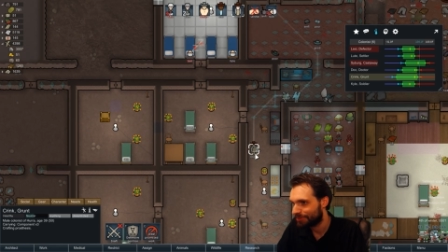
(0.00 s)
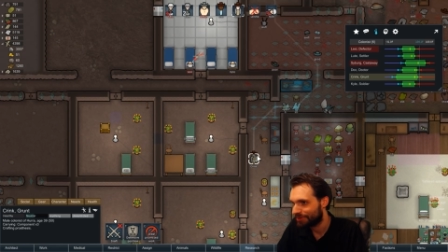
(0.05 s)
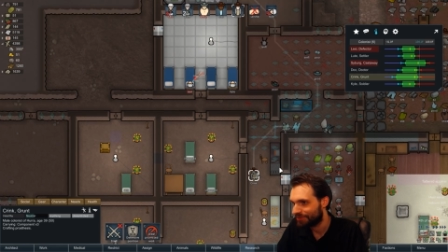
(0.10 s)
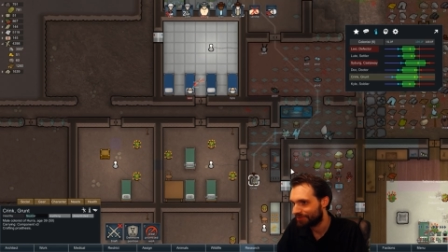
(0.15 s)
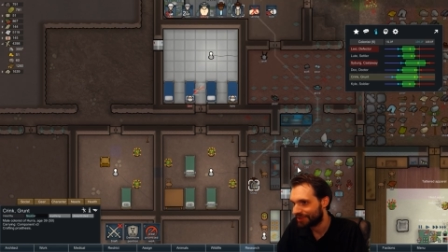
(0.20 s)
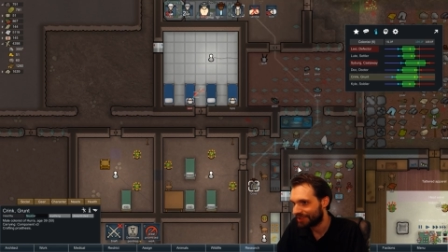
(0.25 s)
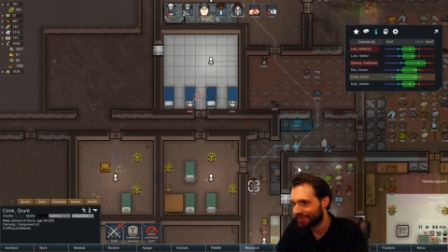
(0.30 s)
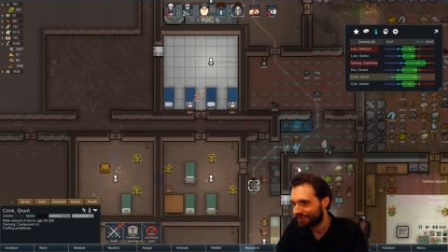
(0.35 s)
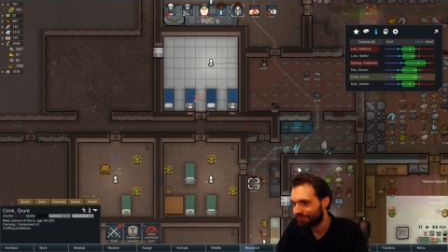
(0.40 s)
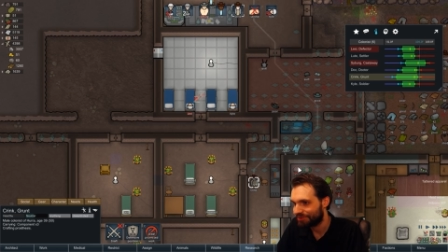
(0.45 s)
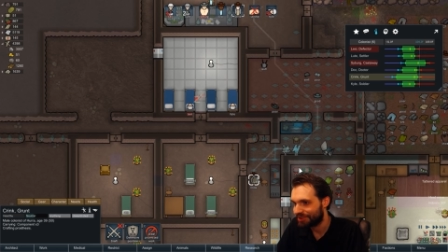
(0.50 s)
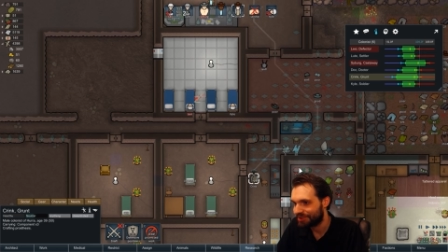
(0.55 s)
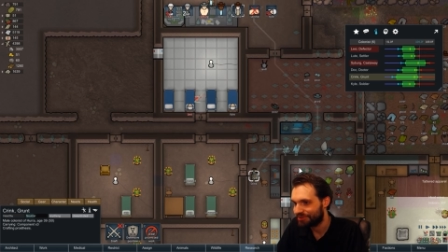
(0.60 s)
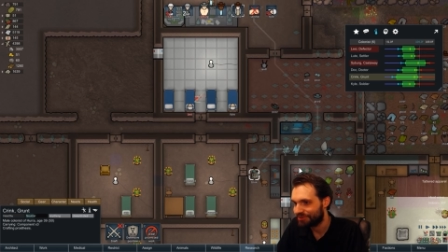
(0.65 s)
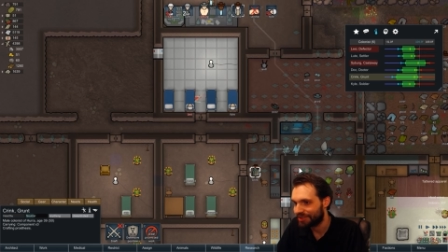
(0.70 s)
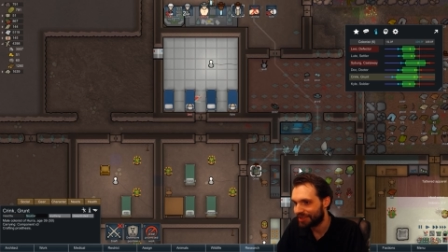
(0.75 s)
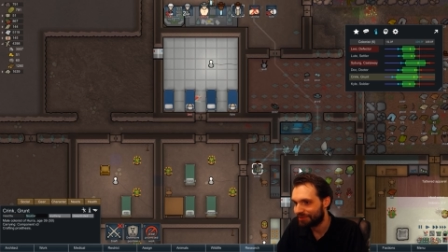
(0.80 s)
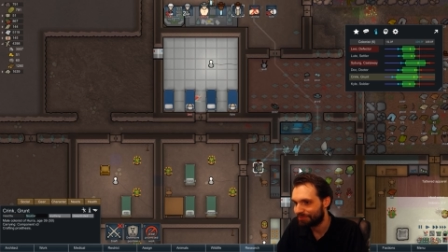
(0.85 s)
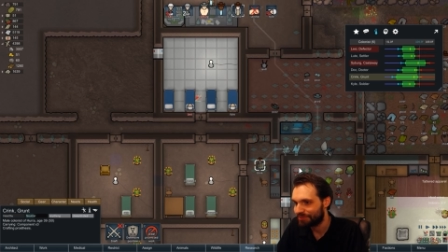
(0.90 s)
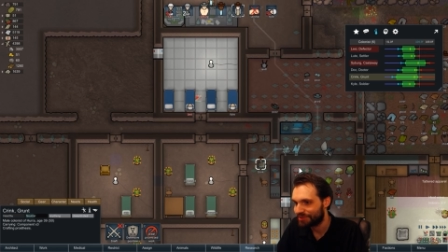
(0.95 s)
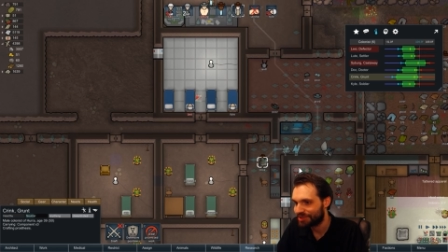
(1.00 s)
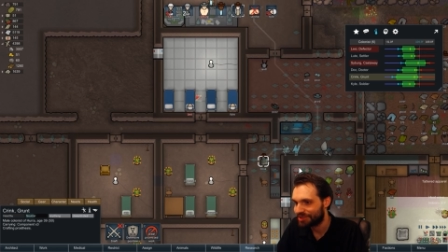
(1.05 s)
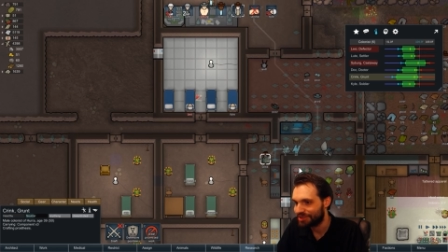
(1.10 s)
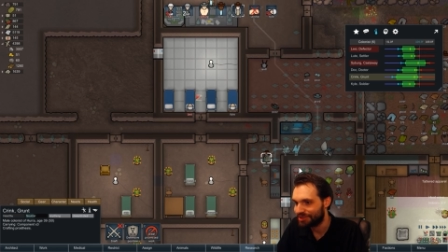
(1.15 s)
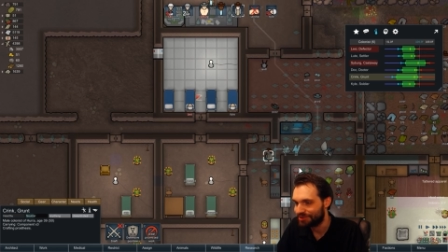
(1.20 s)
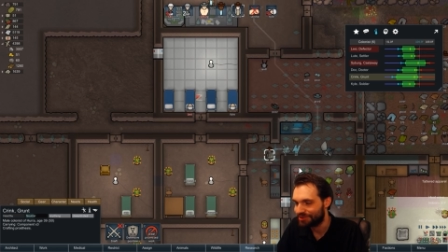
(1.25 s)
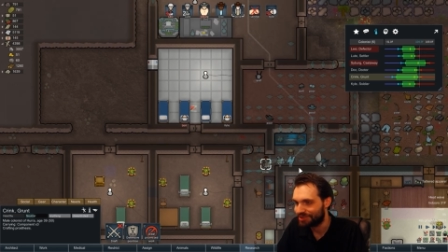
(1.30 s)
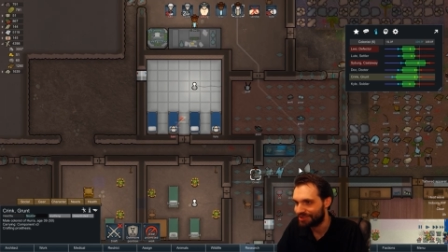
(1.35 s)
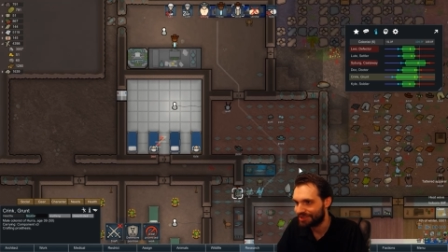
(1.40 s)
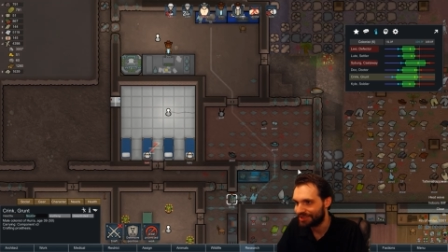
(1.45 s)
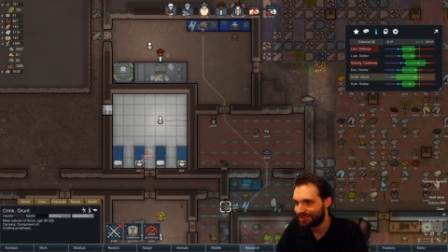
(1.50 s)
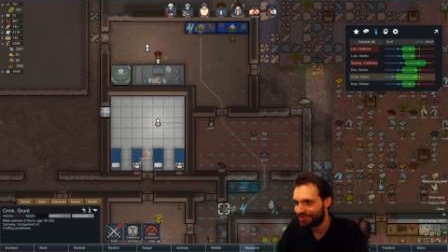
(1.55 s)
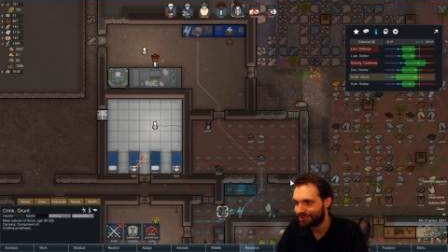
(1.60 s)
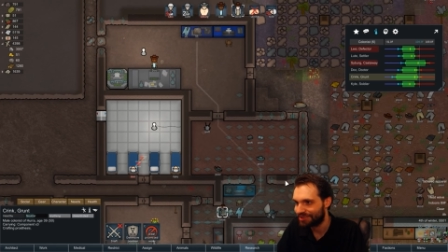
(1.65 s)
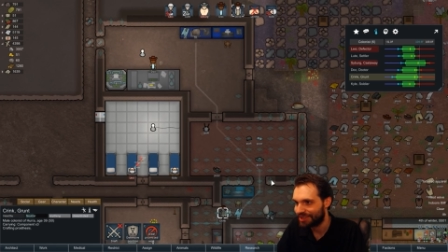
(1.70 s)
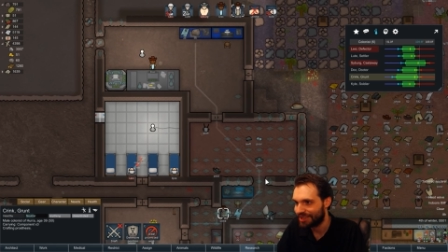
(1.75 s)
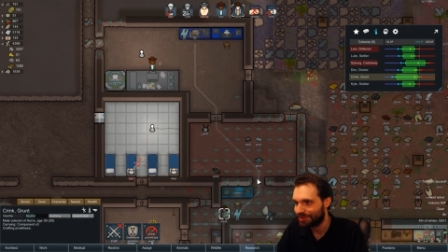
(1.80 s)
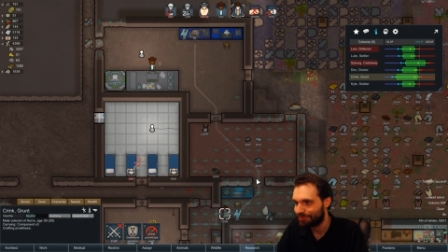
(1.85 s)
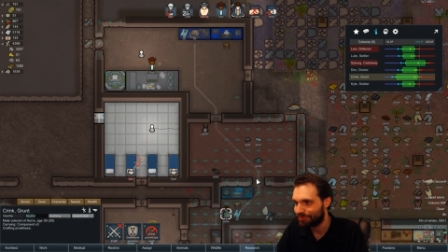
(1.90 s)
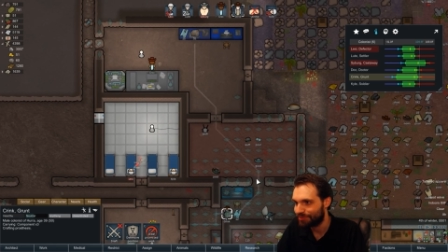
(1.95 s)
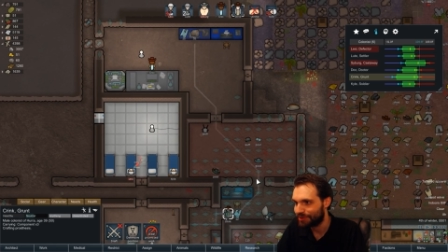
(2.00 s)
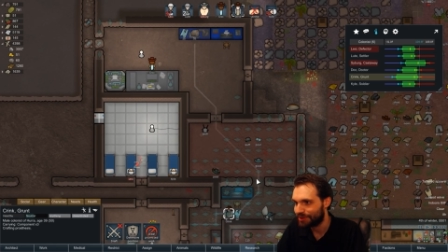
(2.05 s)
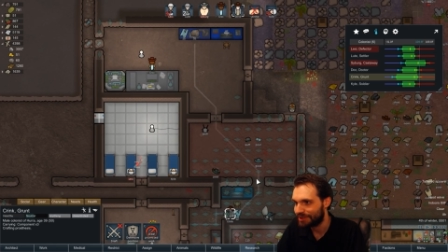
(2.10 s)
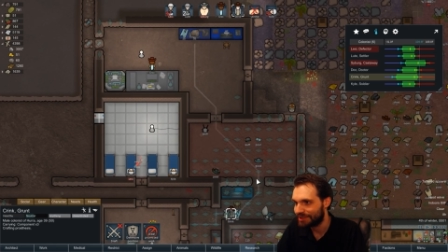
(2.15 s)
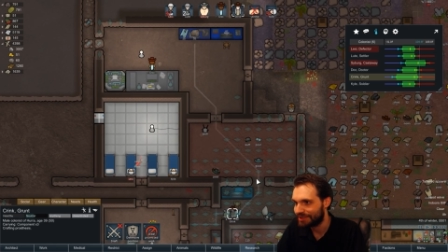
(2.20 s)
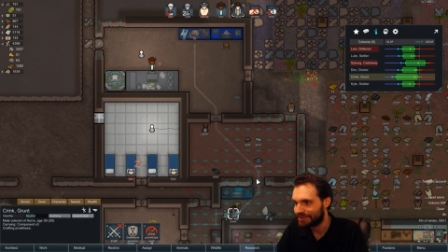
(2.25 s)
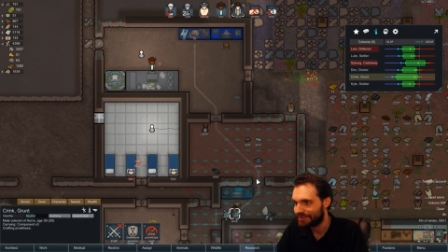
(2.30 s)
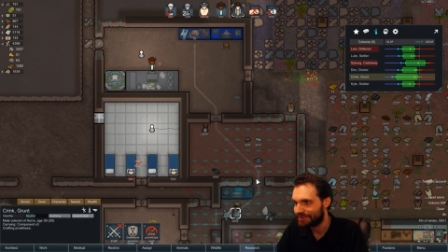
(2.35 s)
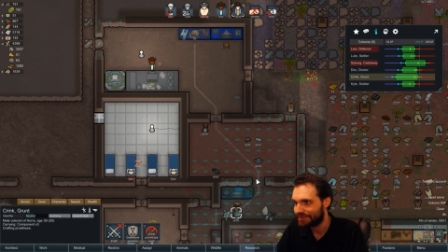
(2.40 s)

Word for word: been funny if he dropped two to go grab one.